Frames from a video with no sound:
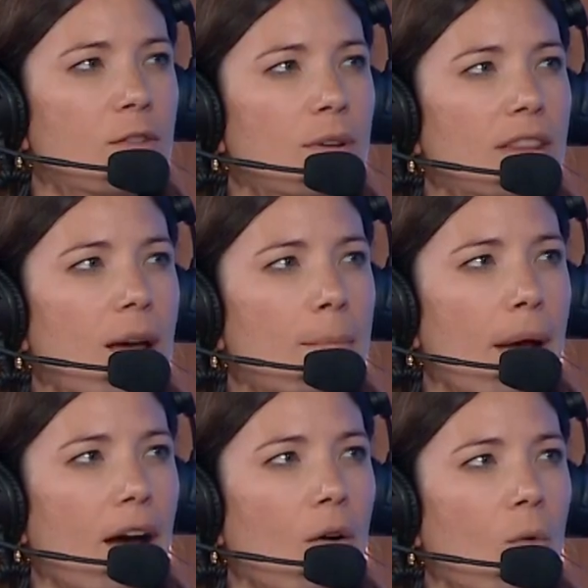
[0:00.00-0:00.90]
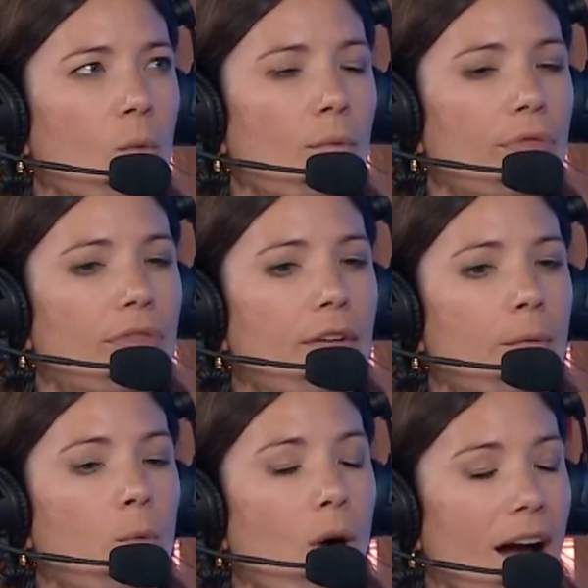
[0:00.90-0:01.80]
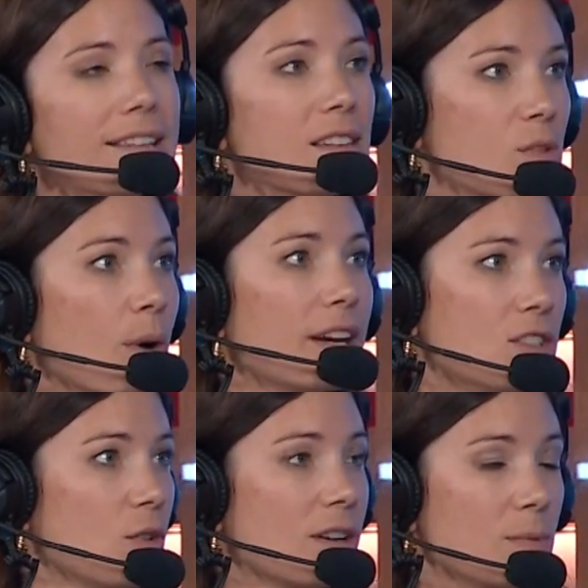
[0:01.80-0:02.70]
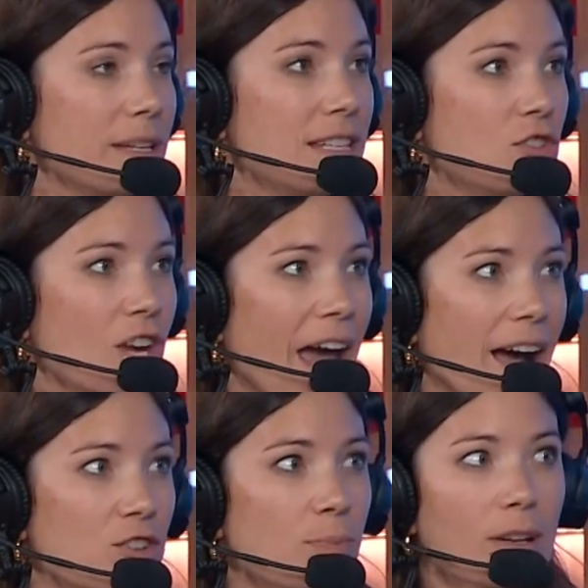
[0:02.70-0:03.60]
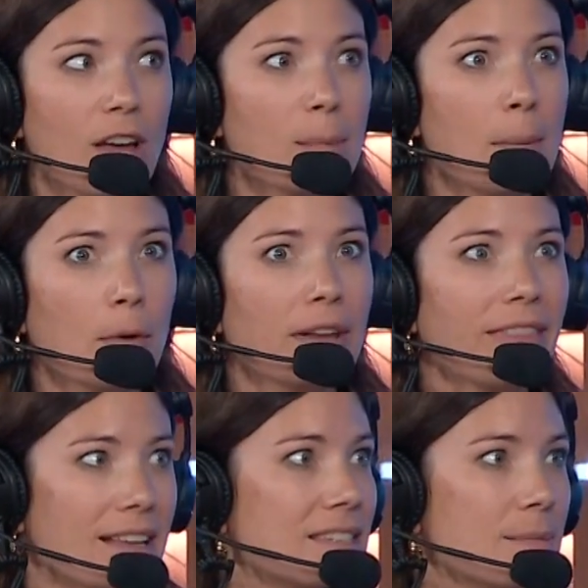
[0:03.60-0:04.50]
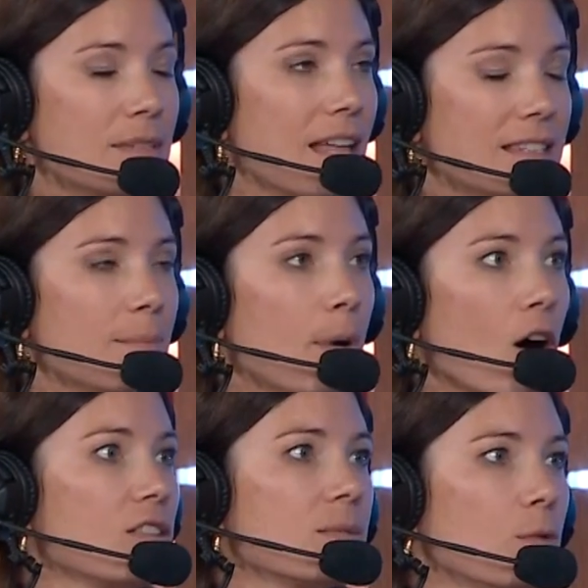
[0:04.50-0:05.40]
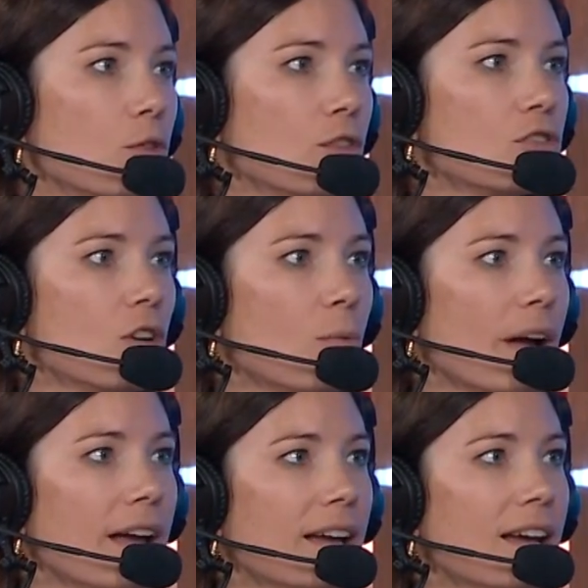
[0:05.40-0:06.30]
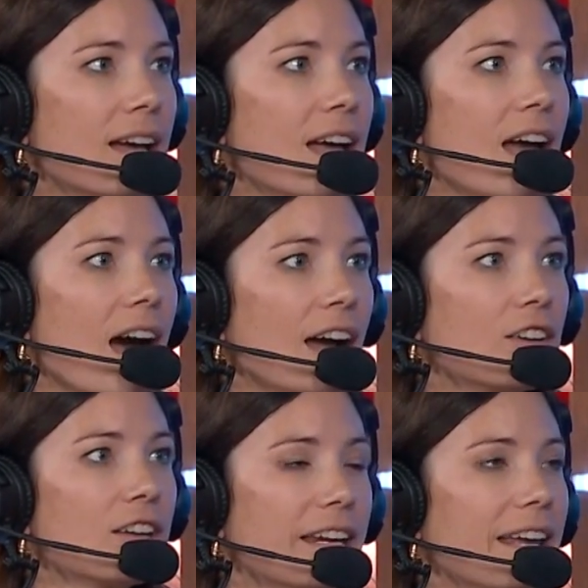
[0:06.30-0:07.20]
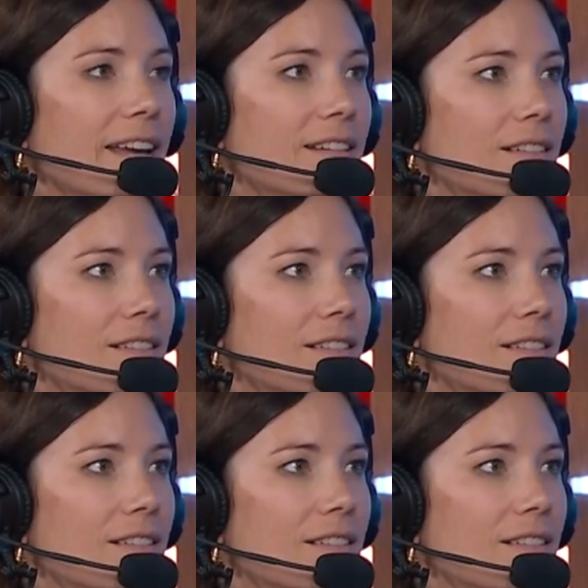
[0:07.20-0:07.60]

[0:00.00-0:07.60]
everyone about the wisest way to do it because we teach cash, but a lot mm -hmm. of mm-hmm. people are like that seems that's impossible. There's no impossible. way I could get in.